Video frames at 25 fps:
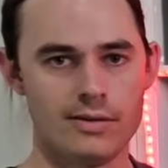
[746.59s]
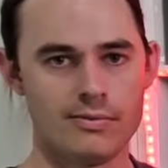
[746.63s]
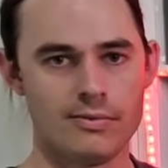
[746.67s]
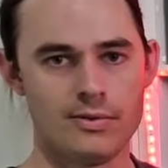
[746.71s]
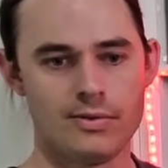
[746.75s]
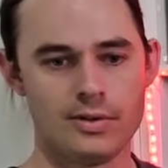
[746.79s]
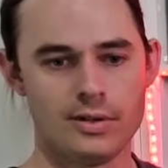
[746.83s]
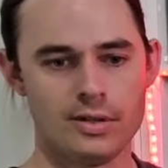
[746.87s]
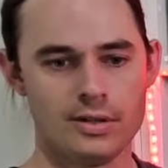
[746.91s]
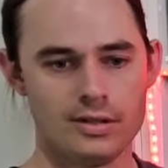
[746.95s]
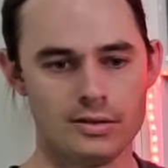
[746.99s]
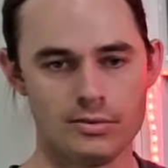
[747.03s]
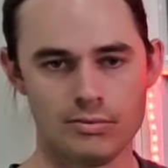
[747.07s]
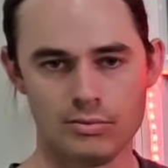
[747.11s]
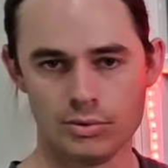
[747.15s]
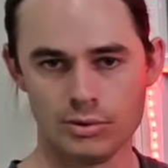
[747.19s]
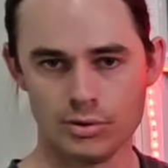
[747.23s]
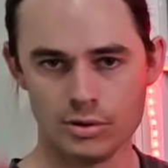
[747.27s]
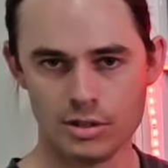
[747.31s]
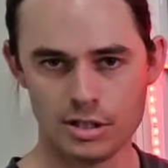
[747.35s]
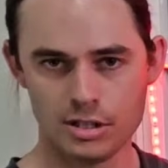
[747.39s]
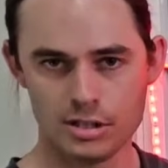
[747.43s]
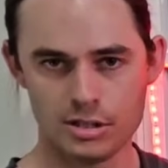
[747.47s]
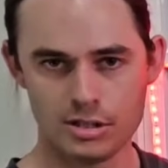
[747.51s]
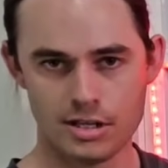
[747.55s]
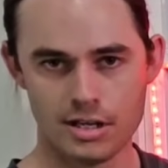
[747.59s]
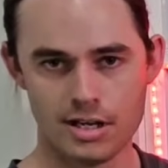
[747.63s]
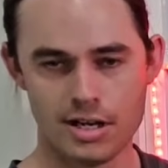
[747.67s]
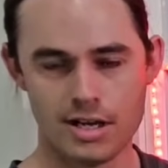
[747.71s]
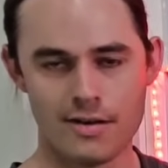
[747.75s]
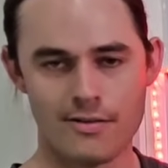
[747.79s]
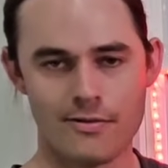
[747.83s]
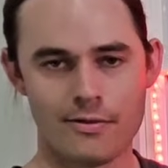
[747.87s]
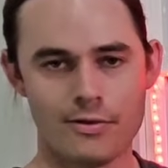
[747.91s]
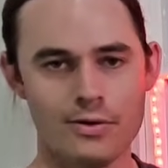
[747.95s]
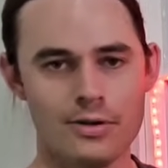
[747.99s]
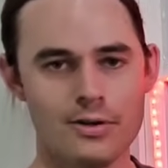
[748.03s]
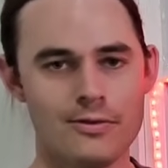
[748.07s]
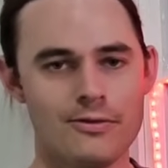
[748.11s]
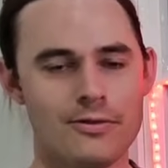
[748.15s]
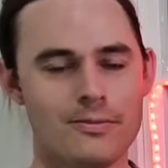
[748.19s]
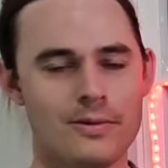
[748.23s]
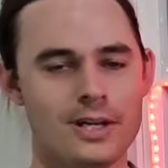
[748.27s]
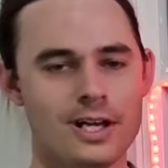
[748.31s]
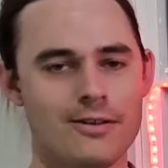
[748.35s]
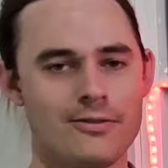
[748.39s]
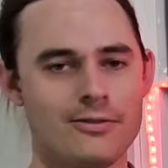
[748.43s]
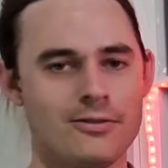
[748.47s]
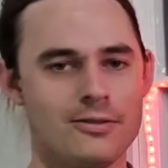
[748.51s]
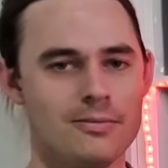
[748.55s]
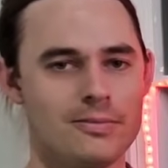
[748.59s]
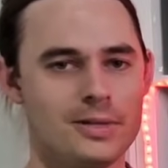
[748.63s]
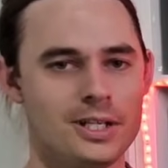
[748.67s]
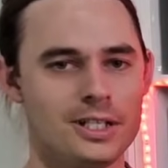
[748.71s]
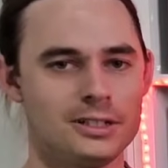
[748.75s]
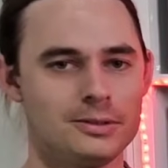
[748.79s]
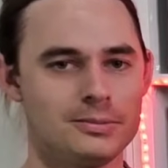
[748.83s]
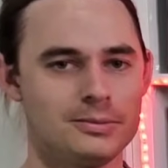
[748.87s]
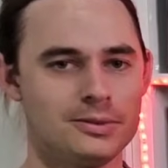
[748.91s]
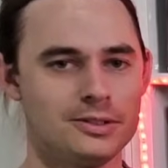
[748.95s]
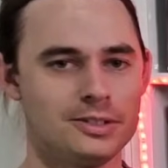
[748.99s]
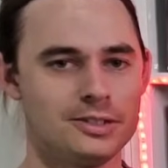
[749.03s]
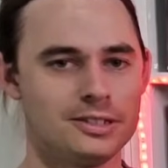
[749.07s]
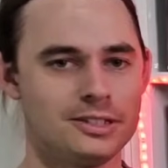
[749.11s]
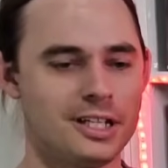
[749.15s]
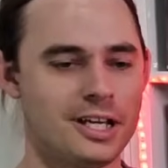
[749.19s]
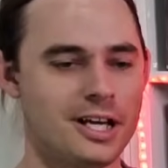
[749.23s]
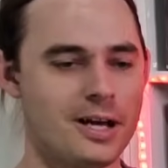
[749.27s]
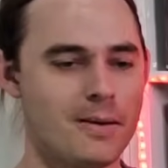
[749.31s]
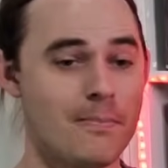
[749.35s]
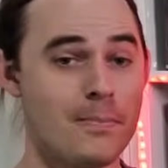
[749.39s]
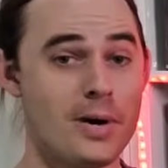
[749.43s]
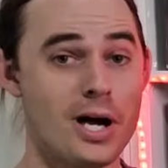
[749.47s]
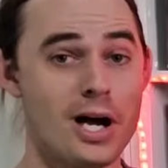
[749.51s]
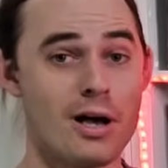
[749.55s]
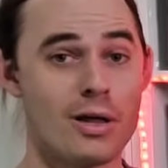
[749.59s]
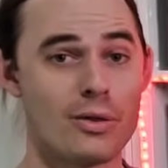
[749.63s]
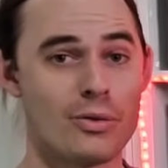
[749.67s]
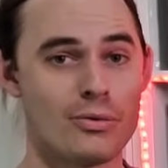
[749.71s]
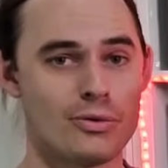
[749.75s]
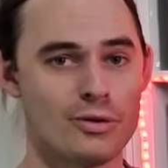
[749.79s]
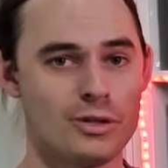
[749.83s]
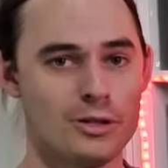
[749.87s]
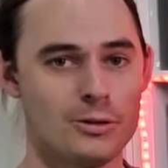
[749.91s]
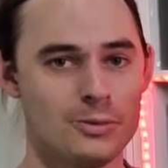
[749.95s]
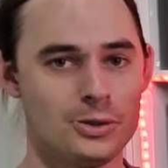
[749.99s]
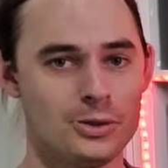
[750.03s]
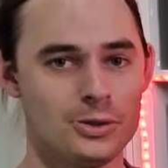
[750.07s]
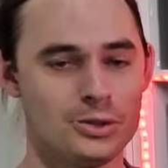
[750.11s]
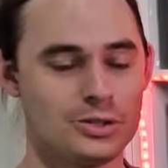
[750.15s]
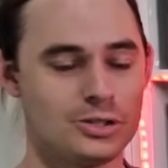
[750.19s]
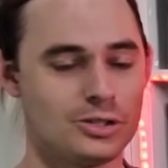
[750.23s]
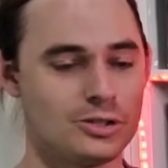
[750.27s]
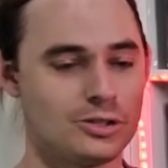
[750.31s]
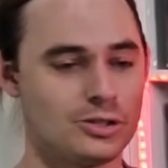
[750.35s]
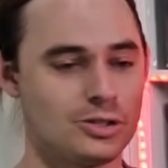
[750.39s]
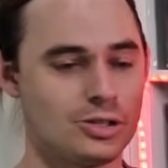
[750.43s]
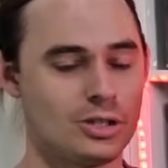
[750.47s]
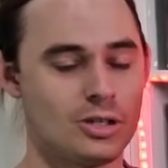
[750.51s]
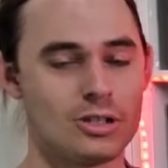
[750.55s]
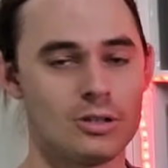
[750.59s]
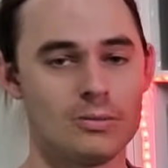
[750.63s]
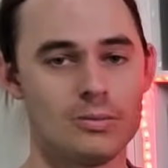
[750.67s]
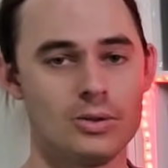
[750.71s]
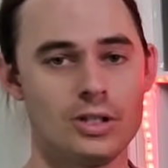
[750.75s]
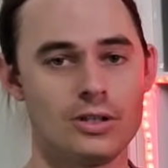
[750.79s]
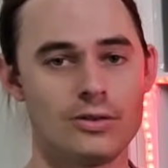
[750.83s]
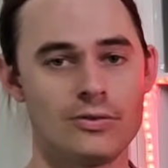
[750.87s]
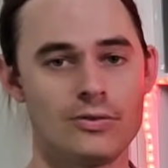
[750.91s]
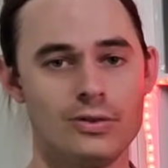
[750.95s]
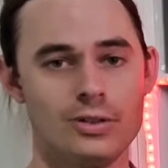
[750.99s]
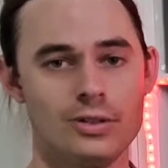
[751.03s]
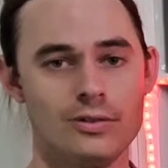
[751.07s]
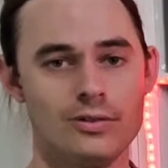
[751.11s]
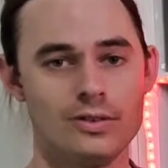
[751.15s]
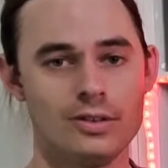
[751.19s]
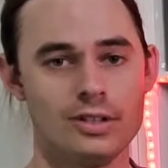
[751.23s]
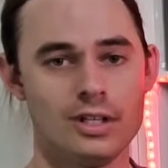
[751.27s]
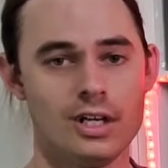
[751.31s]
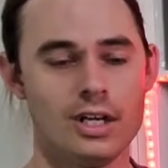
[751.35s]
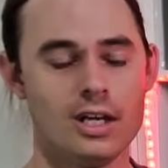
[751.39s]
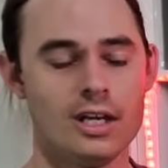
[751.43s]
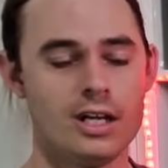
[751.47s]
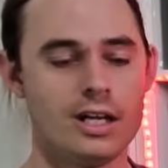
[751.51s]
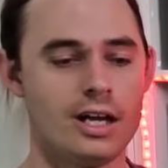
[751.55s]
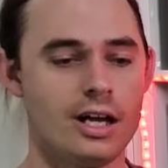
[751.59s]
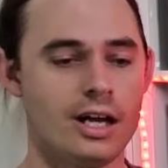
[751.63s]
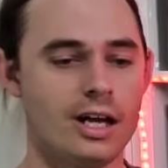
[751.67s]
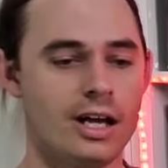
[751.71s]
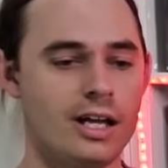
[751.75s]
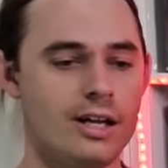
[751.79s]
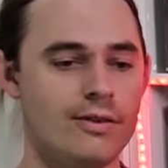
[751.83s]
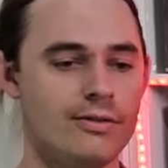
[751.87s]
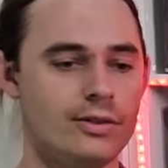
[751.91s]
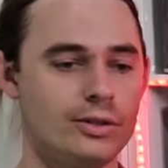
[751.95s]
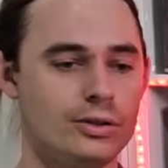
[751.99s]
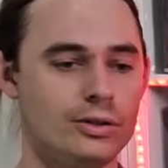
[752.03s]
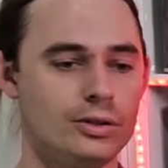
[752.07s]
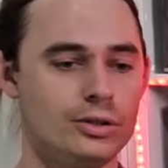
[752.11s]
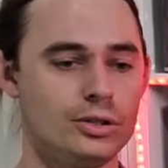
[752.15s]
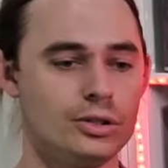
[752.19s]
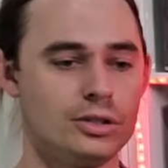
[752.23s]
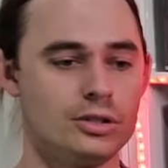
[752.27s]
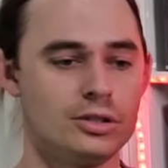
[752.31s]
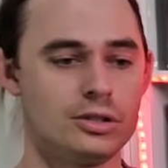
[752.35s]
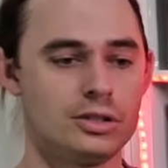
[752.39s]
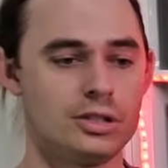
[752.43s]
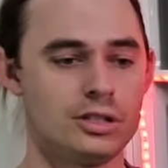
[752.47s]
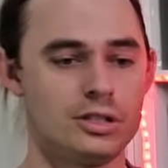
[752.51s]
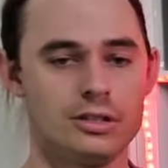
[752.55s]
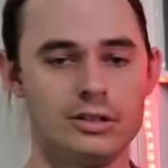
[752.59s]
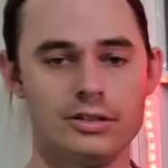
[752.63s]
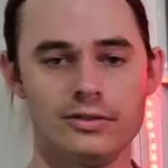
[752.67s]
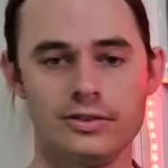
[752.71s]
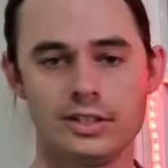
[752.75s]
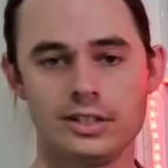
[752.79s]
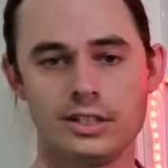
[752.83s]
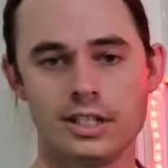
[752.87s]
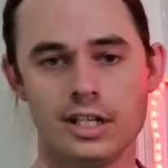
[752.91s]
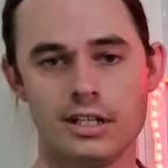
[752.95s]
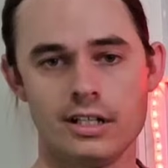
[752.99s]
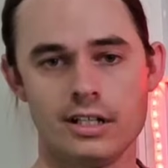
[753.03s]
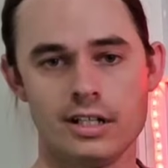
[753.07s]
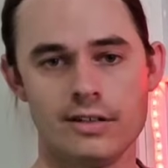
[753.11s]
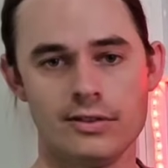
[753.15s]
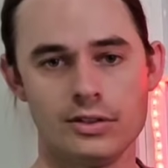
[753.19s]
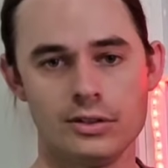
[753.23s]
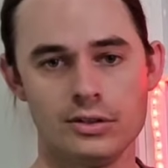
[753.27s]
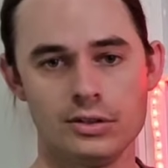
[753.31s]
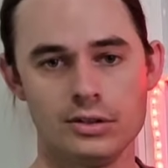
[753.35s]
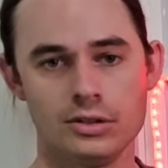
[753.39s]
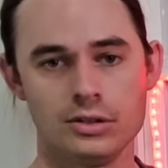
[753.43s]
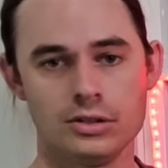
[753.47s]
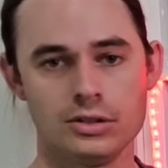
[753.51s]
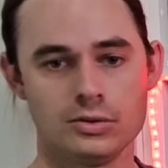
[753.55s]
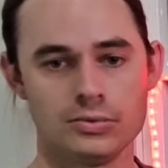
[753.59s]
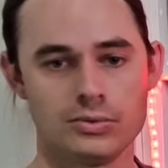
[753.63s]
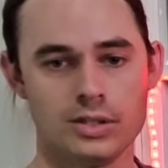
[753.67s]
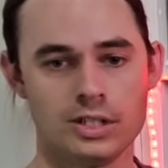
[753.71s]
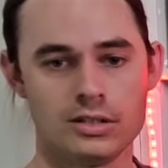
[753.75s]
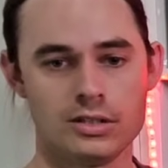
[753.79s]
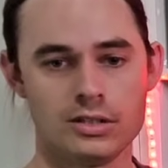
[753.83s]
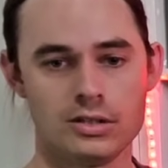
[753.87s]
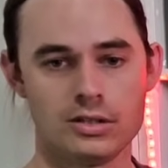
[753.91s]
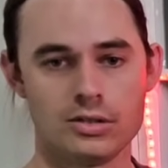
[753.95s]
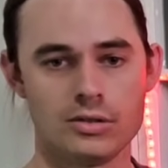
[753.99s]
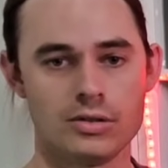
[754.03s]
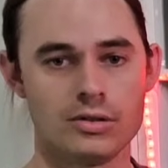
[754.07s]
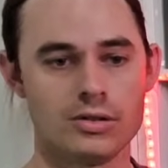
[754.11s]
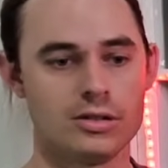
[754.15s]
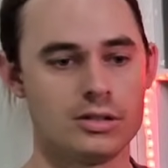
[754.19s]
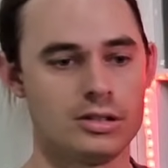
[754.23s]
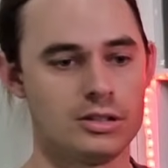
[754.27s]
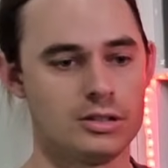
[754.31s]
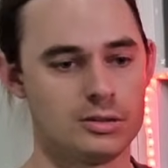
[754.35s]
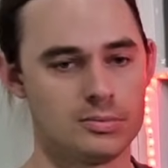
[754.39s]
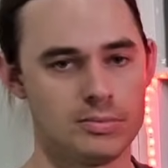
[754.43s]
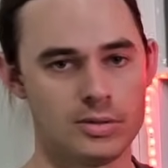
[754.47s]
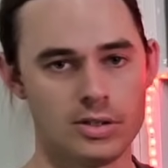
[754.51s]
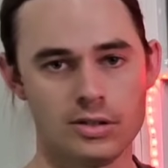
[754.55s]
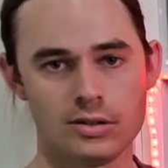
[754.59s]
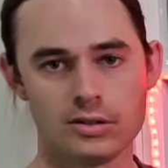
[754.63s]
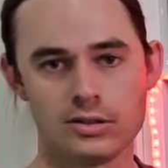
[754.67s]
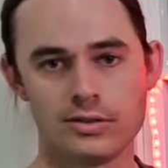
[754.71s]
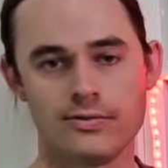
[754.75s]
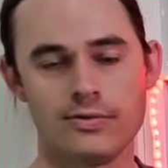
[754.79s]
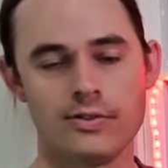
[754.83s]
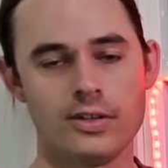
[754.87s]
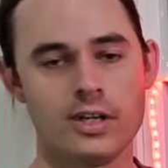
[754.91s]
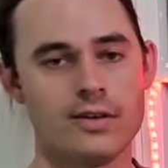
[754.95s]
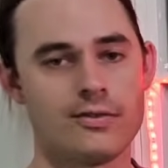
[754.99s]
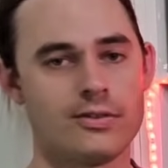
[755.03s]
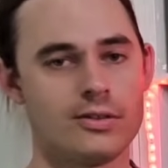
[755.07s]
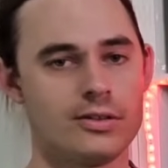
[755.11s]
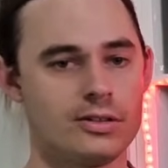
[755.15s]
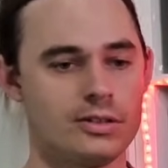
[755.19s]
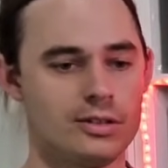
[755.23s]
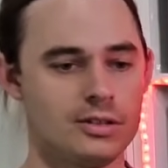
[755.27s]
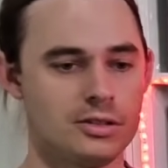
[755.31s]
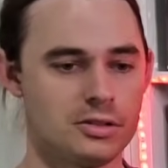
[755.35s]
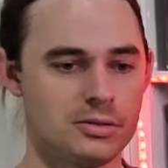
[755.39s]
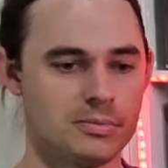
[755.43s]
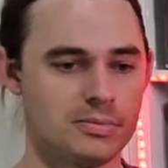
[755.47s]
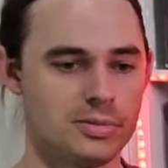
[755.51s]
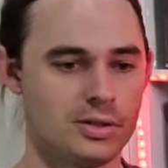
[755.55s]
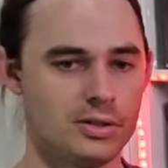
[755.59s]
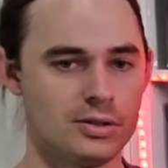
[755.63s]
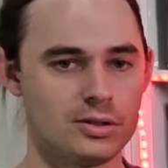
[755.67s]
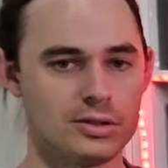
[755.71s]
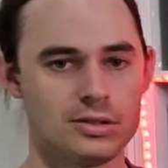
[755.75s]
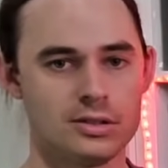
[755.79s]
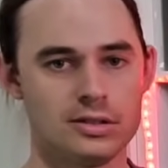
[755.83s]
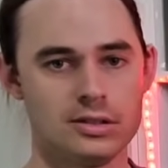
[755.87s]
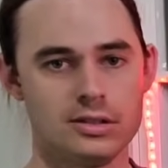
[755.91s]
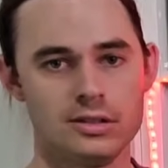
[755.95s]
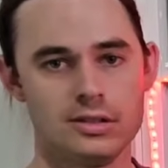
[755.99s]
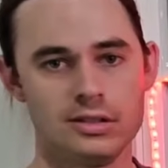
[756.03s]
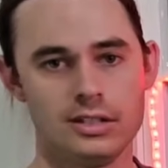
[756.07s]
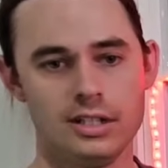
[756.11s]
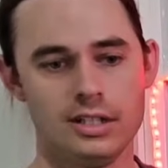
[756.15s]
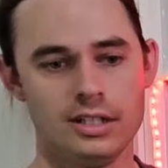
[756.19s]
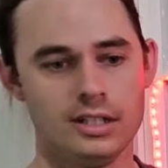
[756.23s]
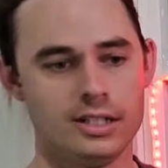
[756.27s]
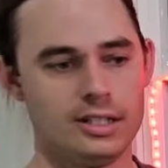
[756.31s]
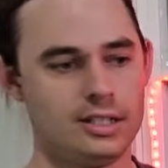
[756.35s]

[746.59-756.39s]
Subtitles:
And we've heard it at Rudy from Alpha Investments bathroom, where it's just chock-a-block full of Evolutions, and then all of a sudden Evolutions went to $200 a box and $500 a box, and